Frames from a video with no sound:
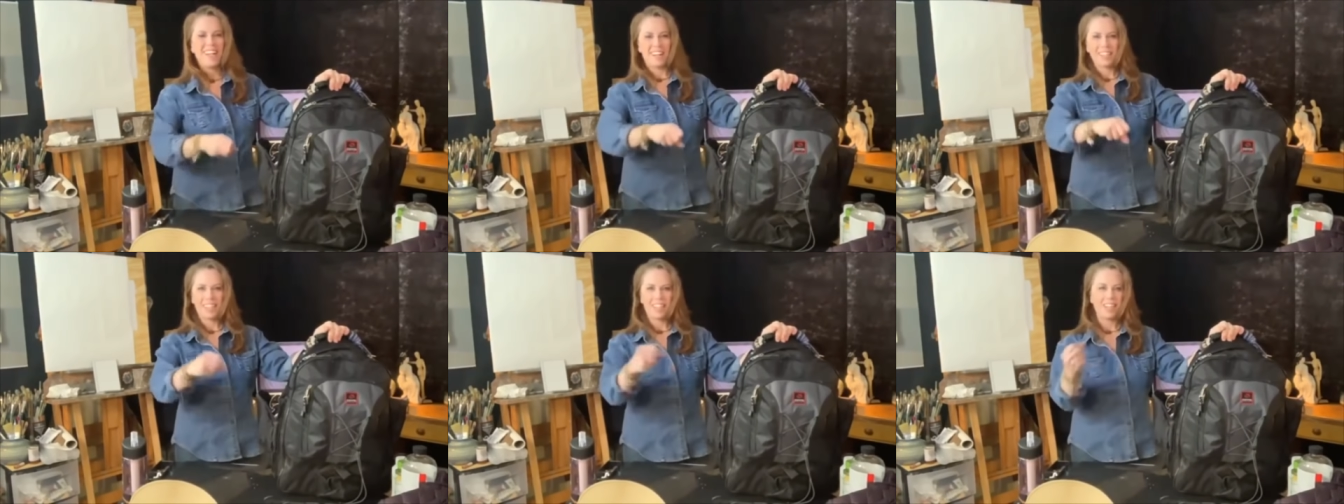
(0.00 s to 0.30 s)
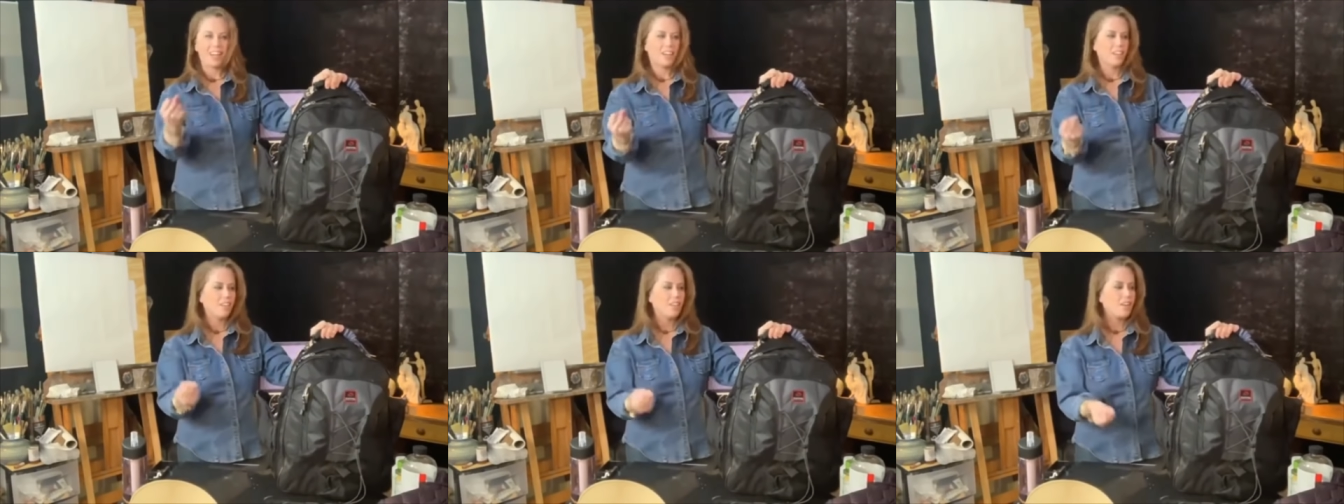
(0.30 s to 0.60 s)
I'll
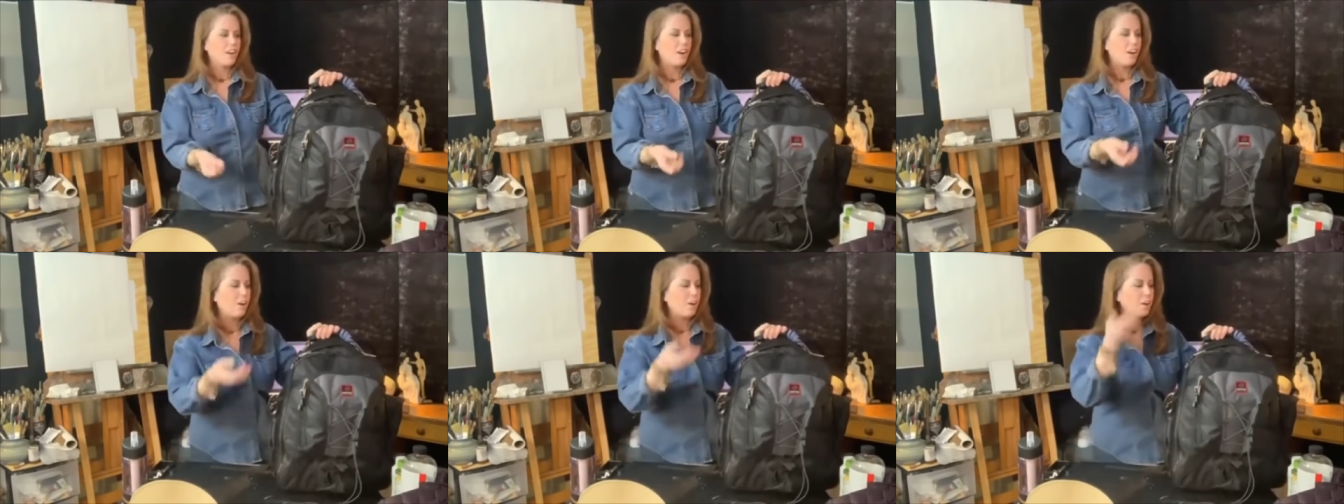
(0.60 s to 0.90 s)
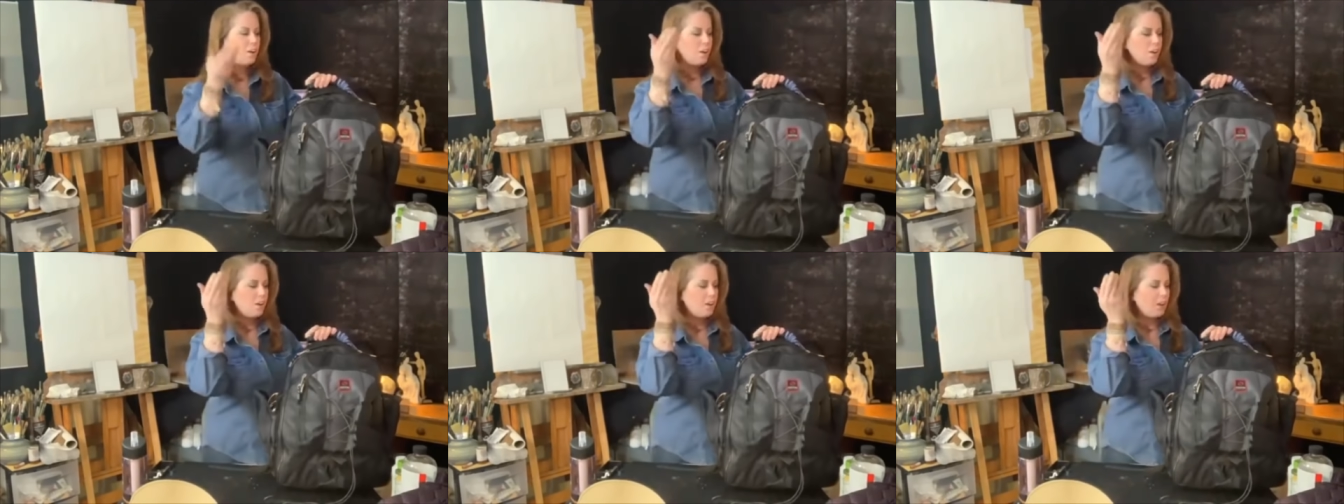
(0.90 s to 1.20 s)
get out of the
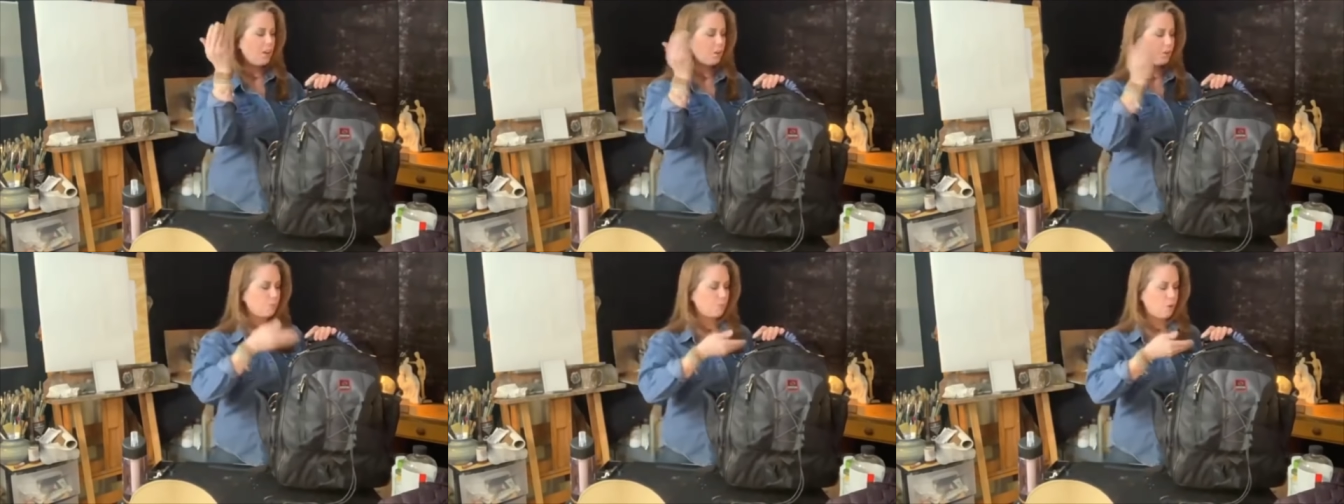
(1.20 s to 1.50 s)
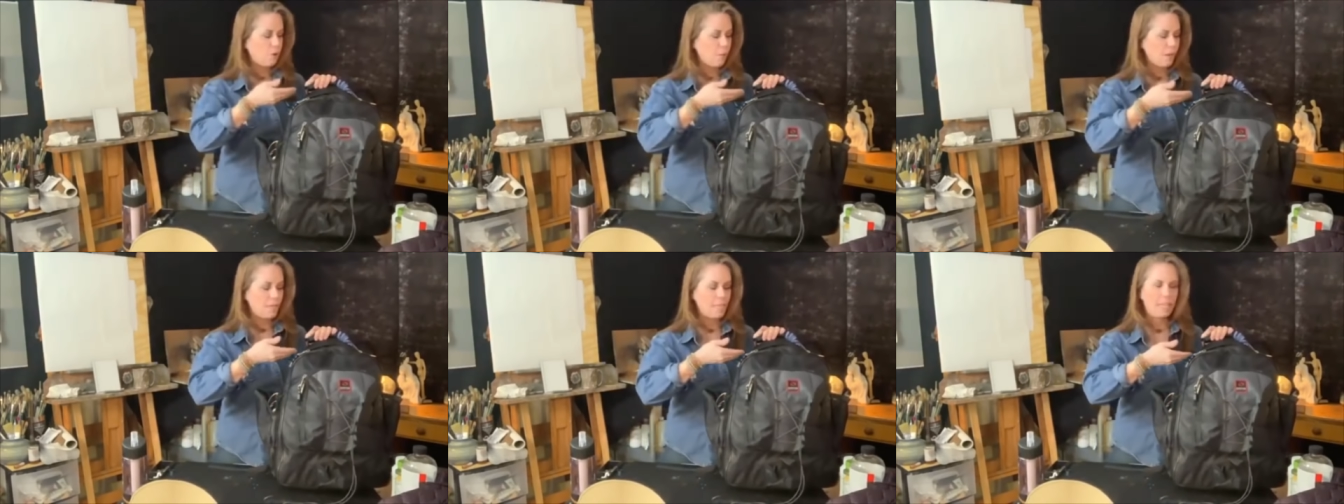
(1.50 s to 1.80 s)
car, I'll
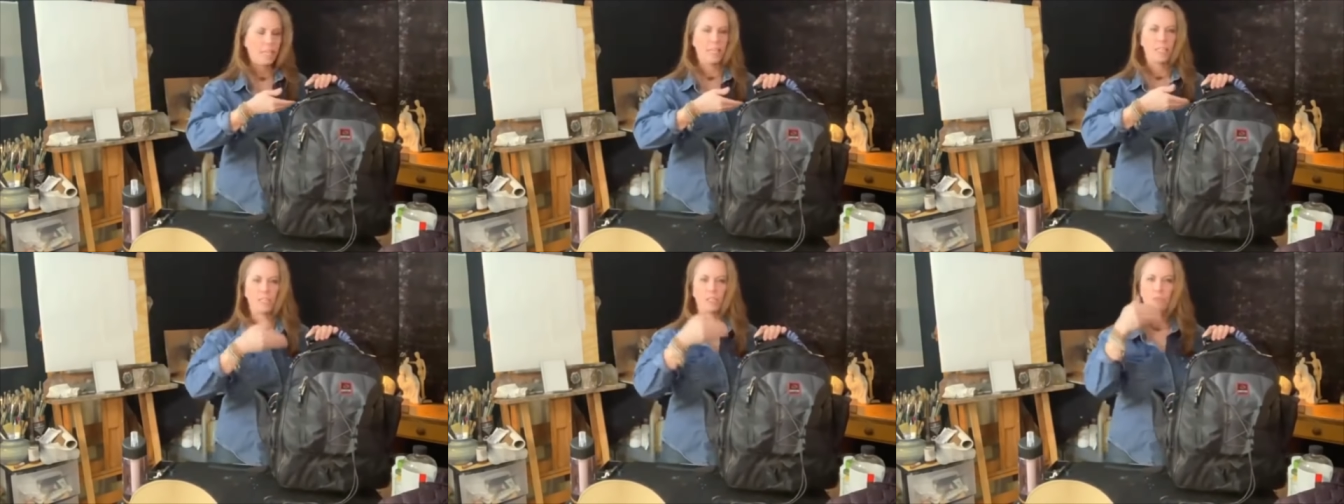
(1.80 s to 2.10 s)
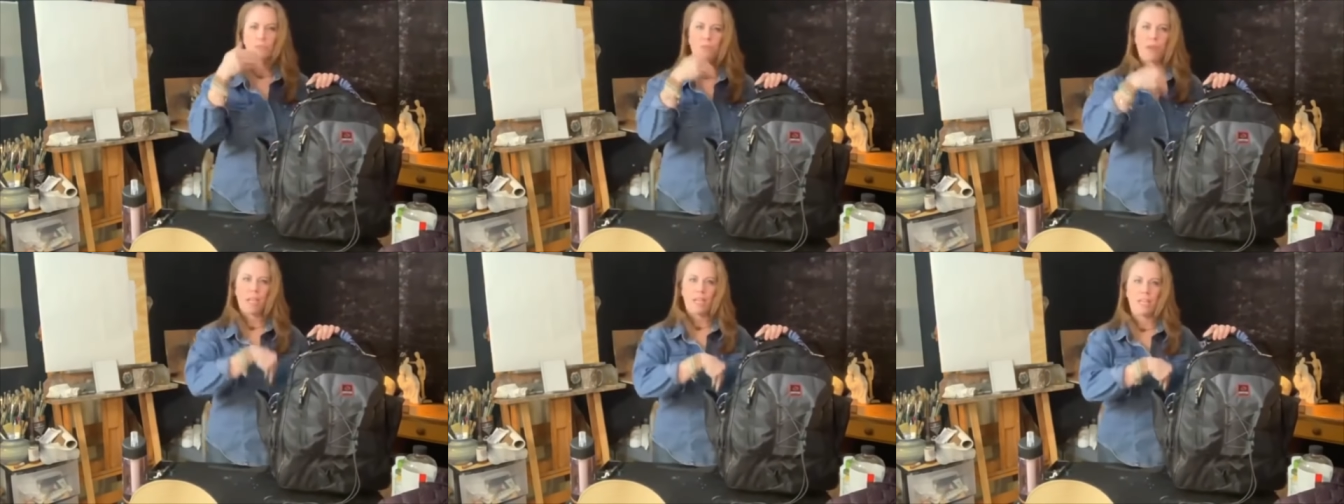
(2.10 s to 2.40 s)
throw my
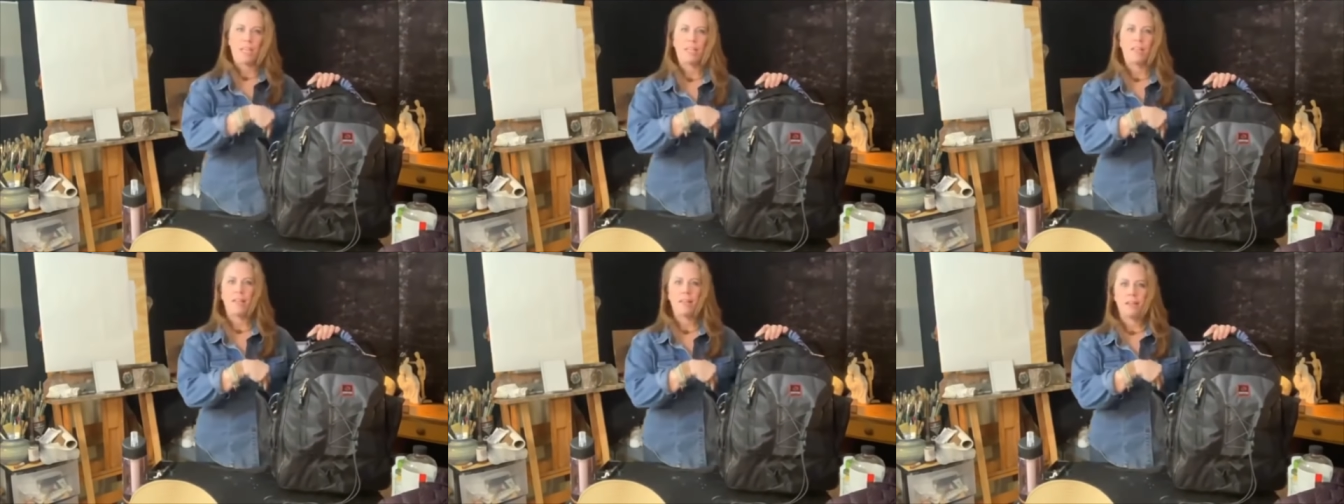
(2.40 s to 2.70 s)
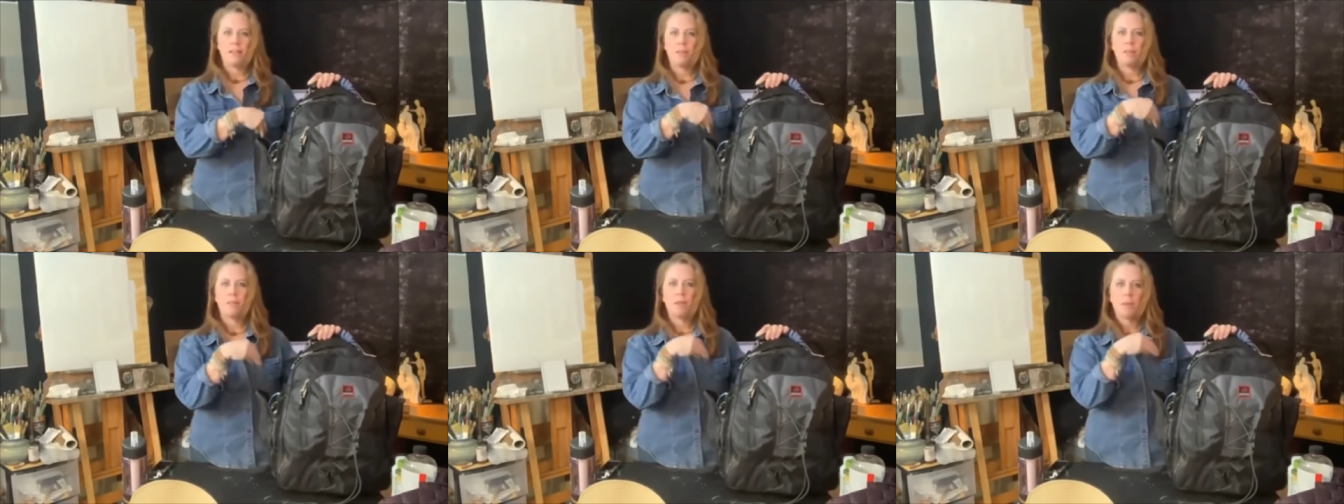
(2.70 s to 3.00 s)
keys right
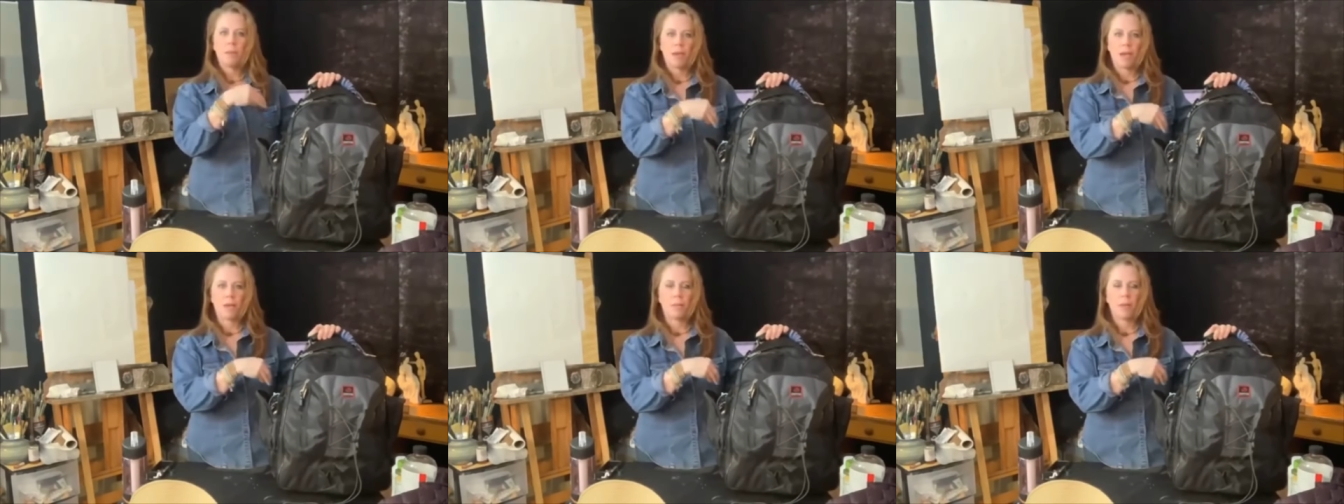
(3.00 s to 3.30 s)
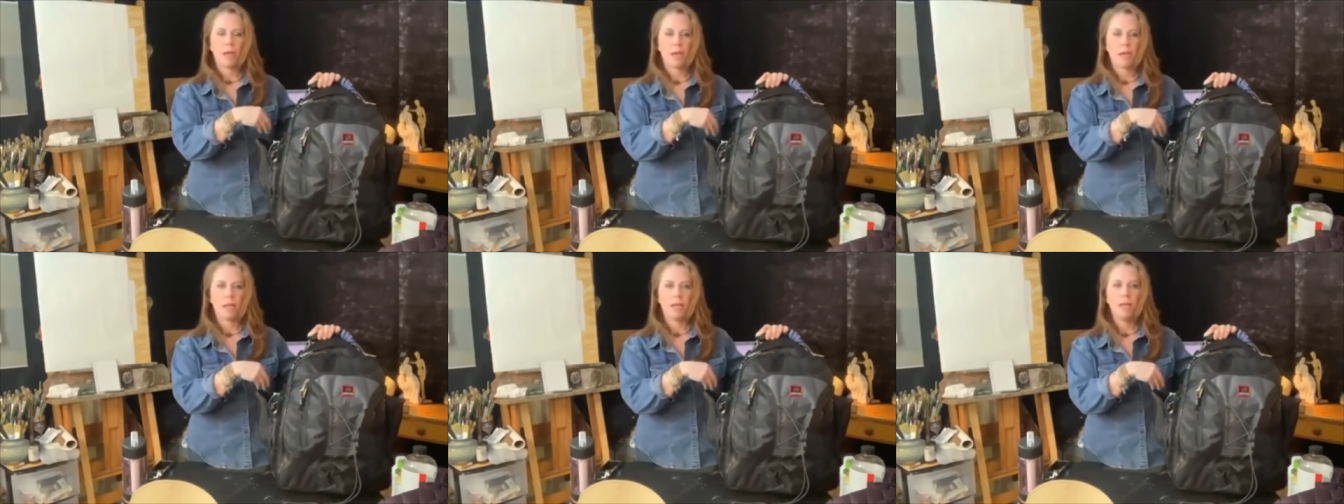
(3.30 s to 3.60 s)
in my
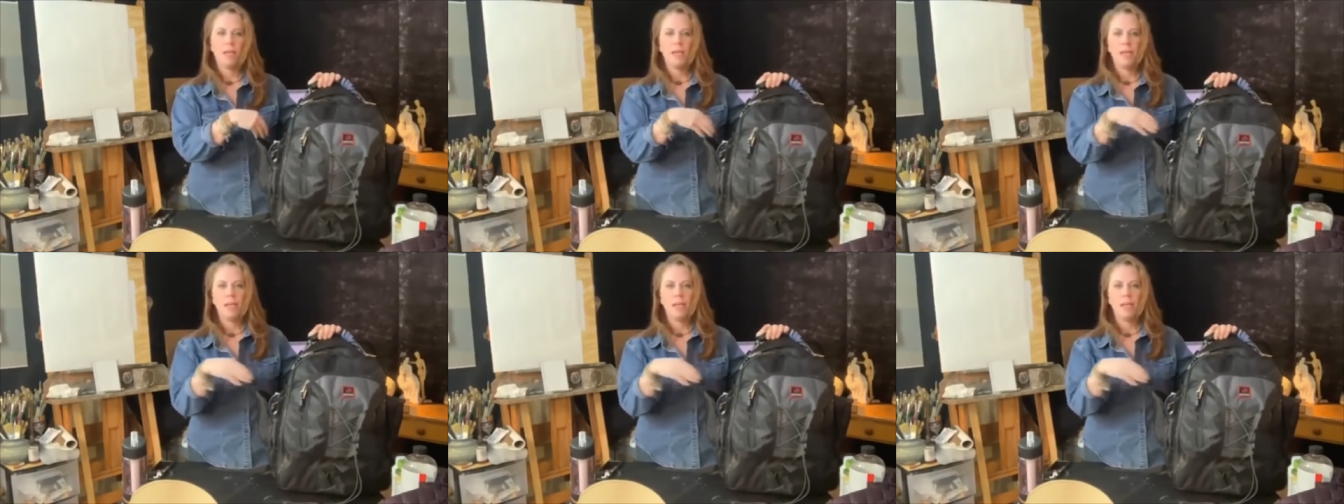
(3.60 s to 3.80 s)
backpack,